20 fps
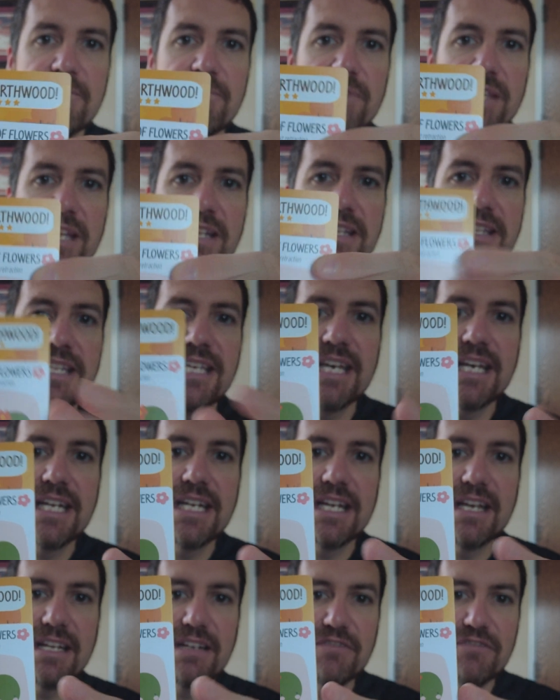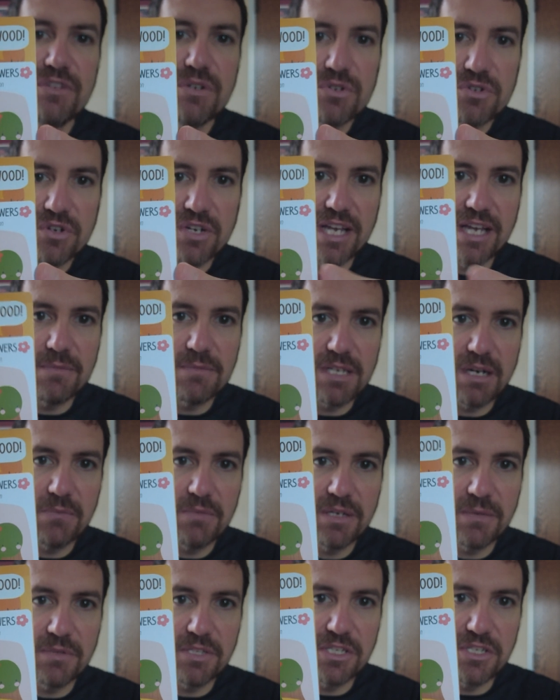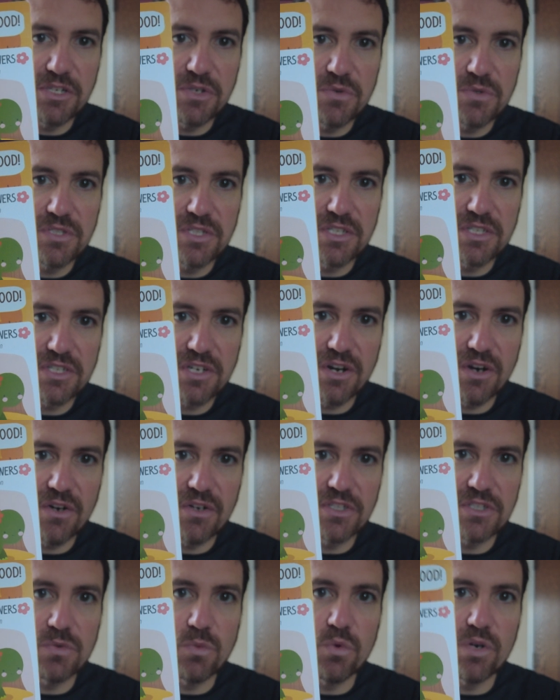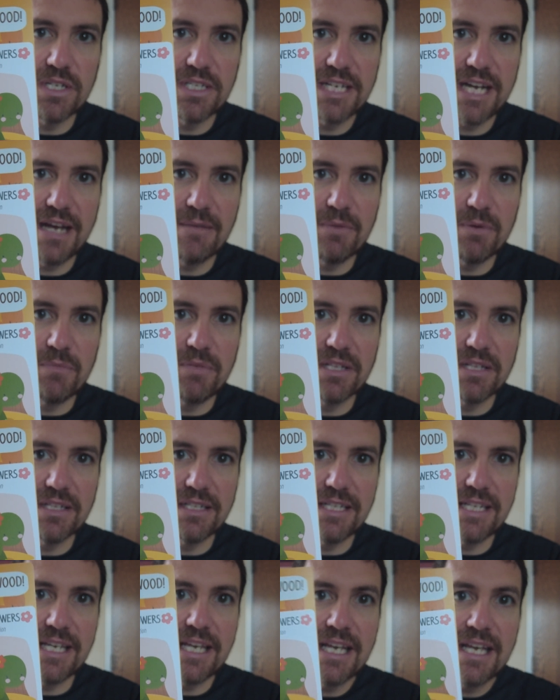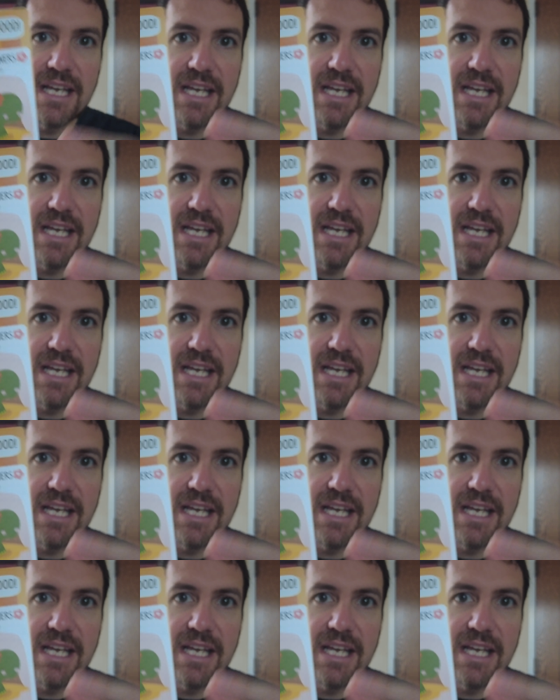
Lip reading: And then in future games, I'll be able to use this card as a one-time ability